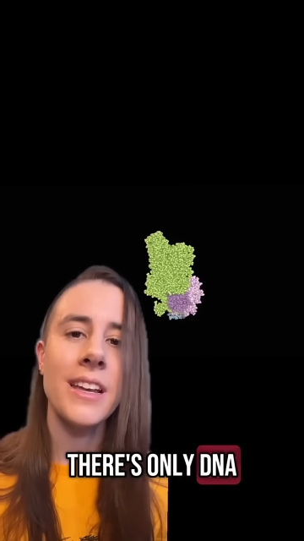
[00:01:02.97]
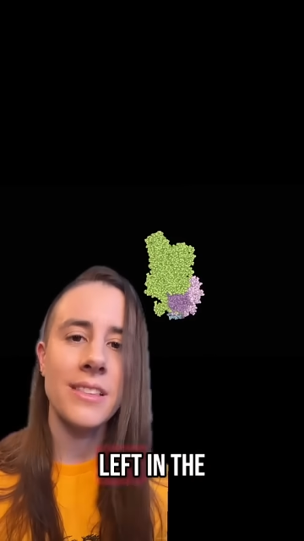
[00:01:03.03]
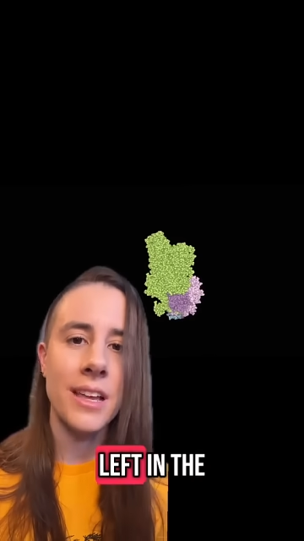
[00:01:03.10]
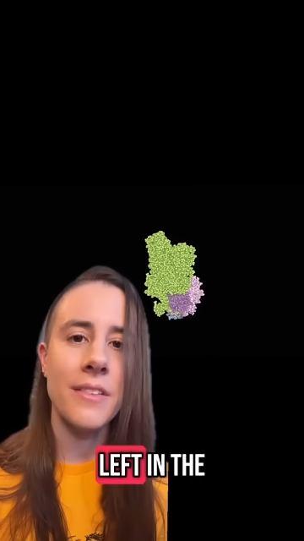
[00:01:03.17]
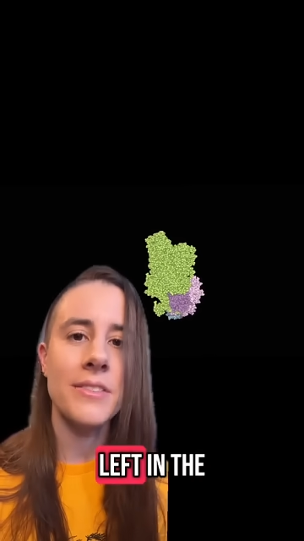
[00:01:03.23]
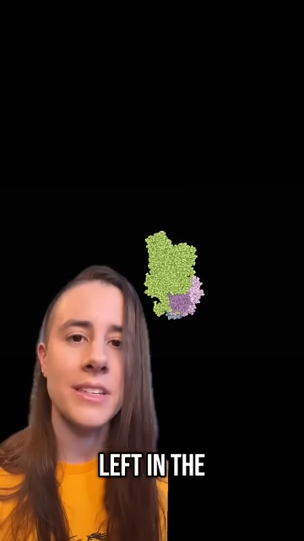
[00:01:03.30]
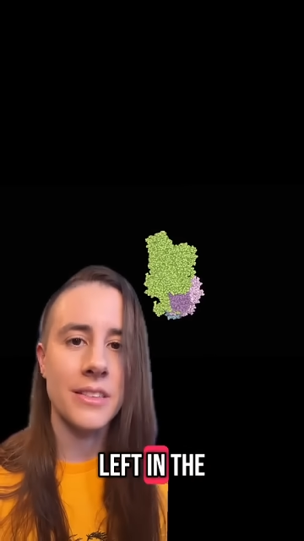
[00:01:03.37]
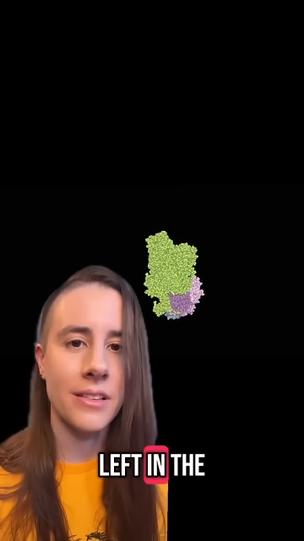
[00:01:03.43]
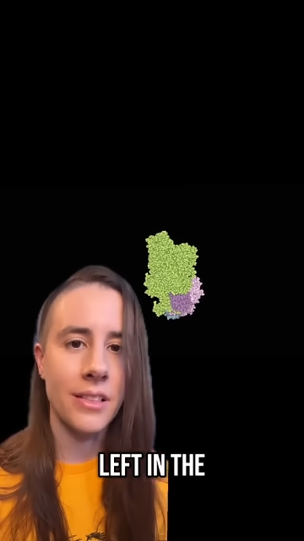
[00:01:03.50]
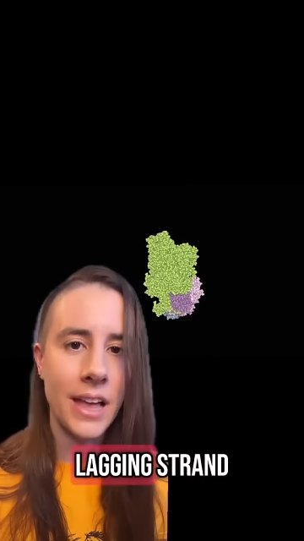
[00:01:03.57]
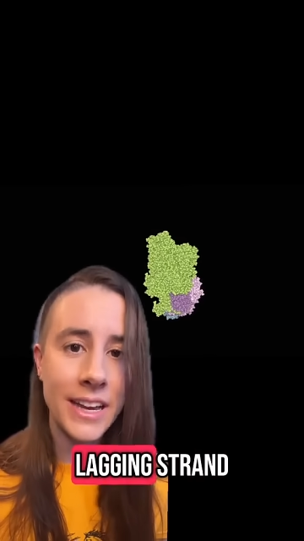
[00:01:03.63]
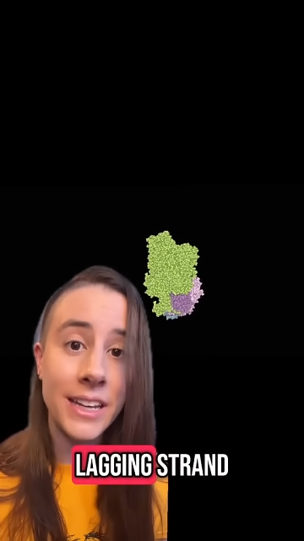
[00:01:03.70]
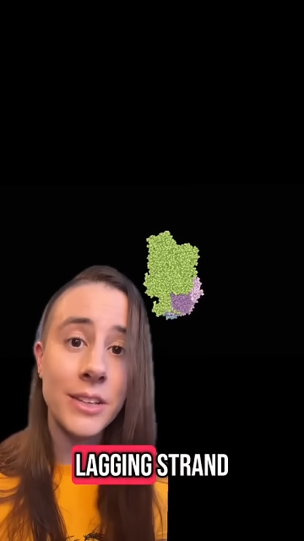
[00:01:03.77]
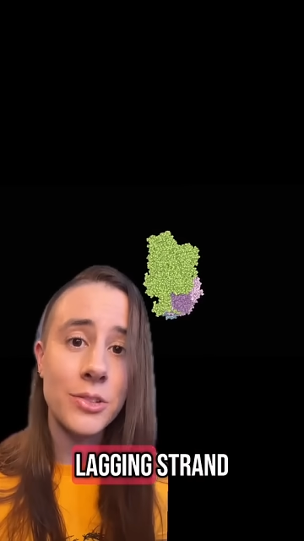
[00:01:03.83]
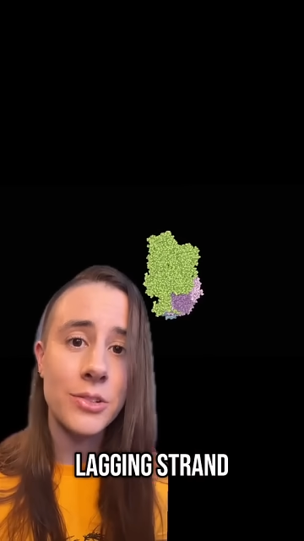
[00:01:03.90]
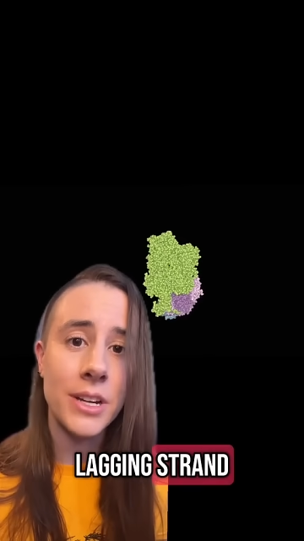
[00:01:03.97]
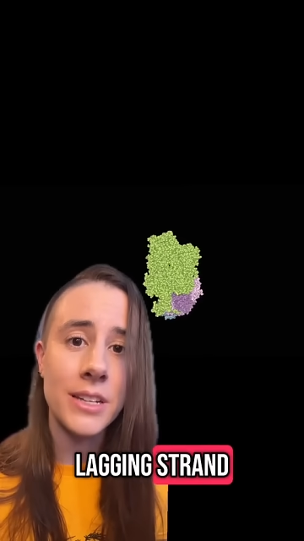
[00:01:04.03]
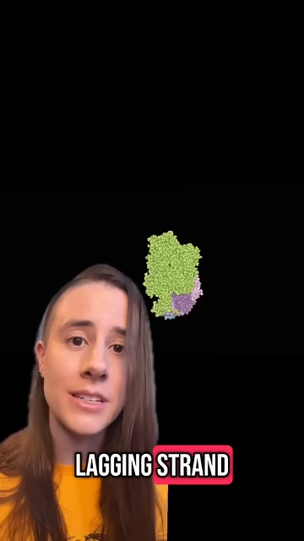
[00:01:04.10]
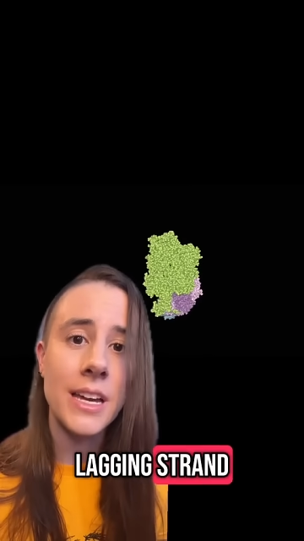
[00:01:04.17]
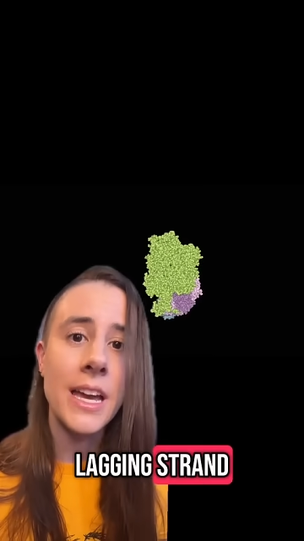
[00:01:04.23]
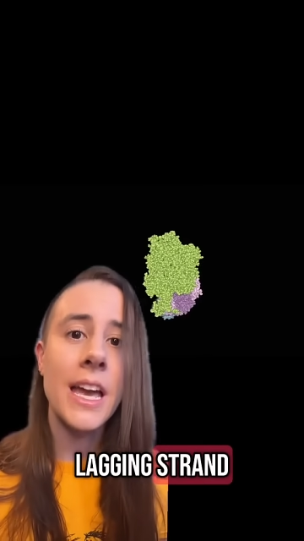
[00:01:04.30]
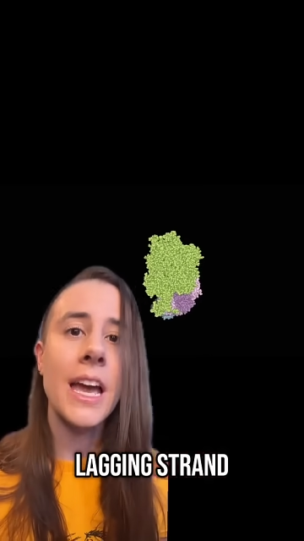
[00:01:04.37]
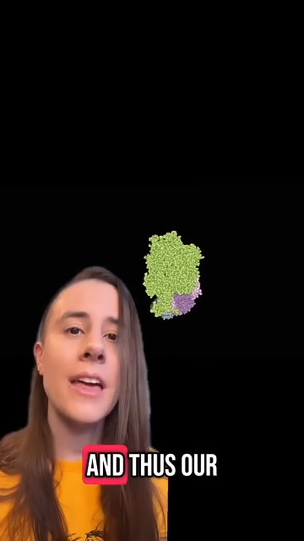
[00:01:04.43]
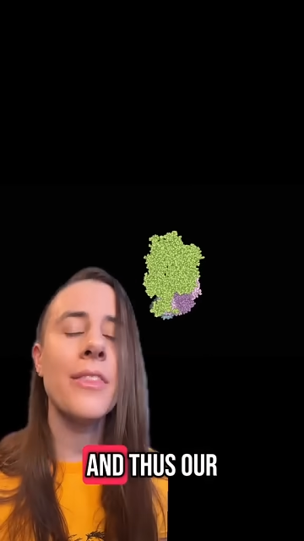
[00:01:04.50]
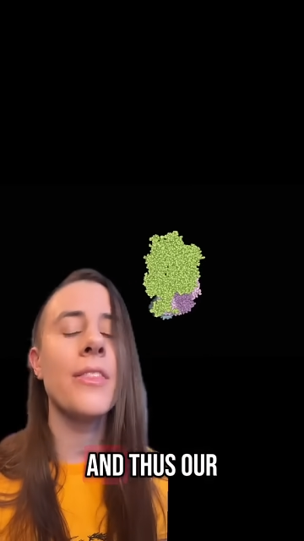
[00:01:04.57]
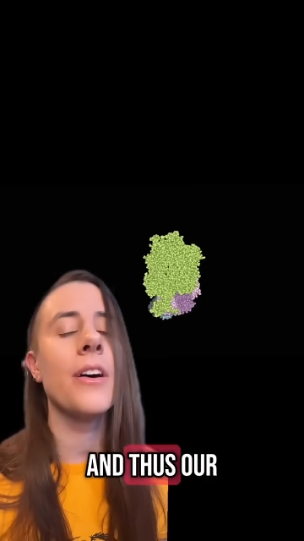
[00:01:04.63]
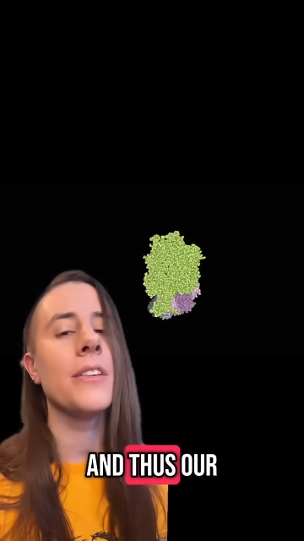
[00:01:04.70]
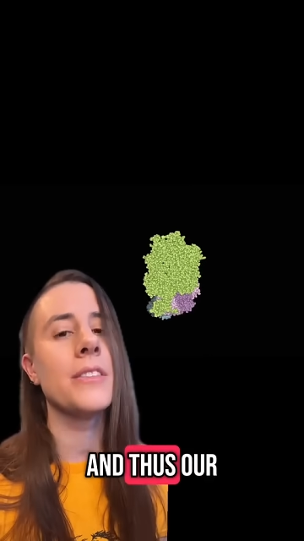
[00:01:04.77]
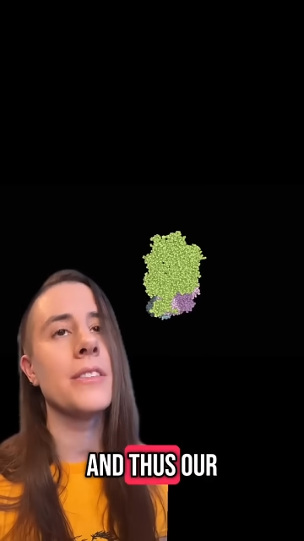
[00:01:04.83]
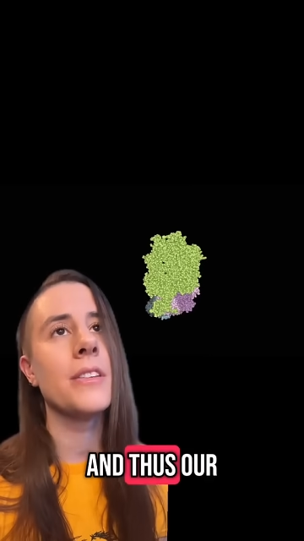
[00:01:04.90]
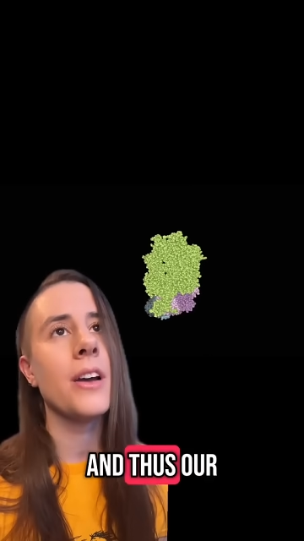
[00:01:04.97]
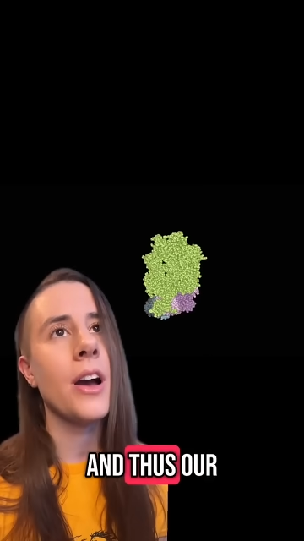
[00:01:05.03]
left in the lagging strand, and thus